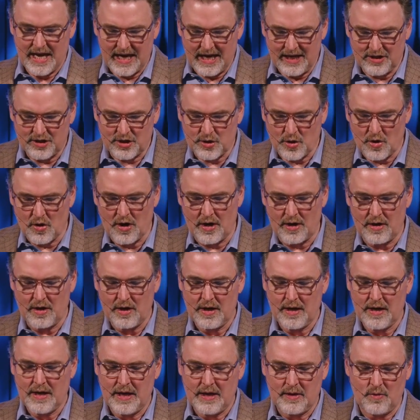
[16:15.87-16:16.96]
In short,
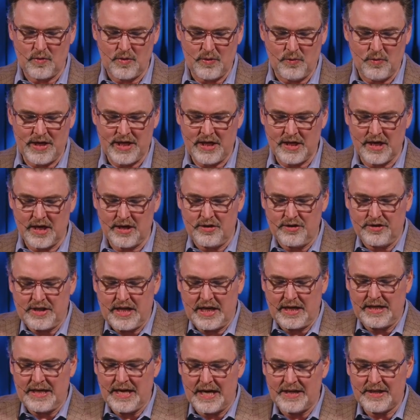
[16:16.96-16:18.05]
we need to
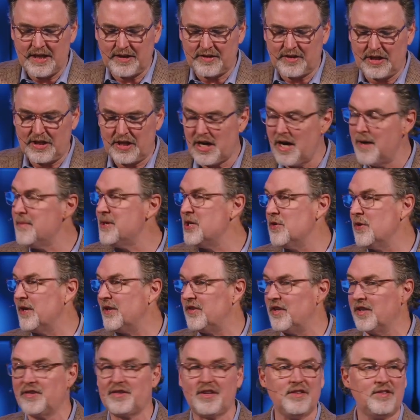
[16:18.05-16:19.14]
understand God doesn't come into
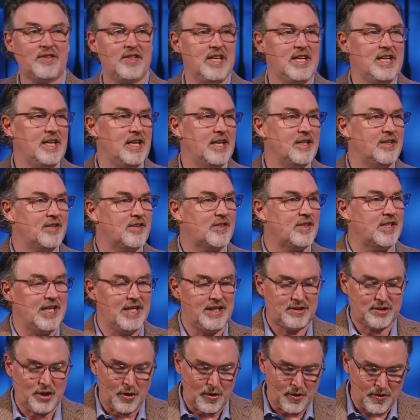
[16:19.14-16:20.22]
existence, He is
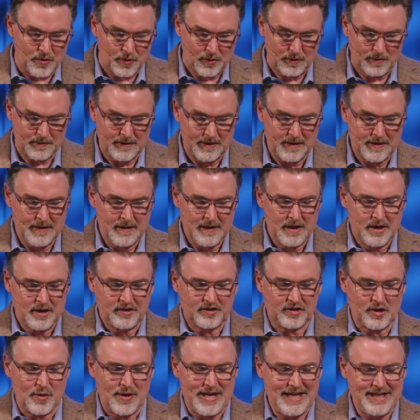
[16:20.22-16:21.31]
eternal.
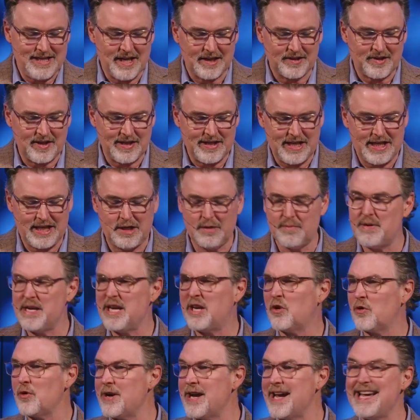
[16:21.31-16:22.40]
So He doesn't need to be
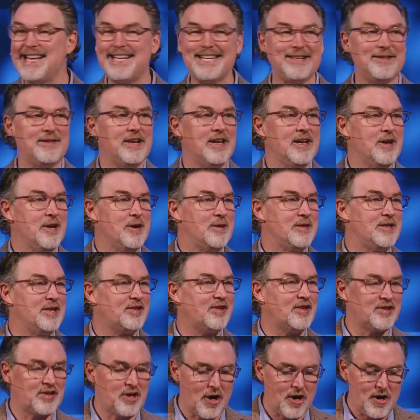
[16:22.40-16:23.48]
created.
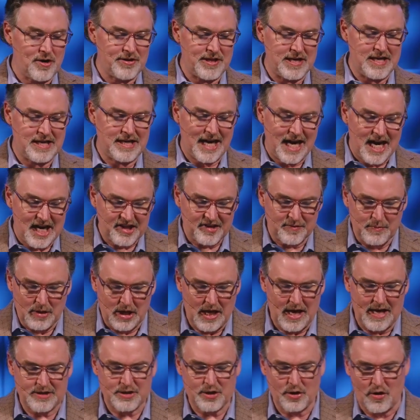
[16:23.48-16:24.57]
This is called the
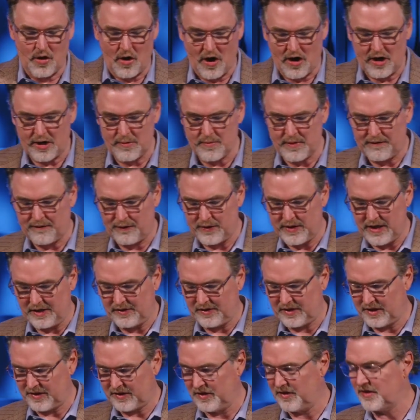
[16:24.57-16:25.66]
cosmological argument for the
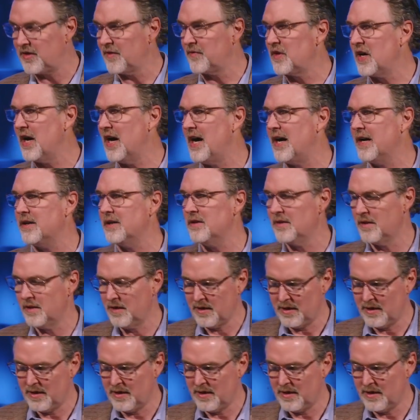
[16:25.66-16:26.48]
existence of God.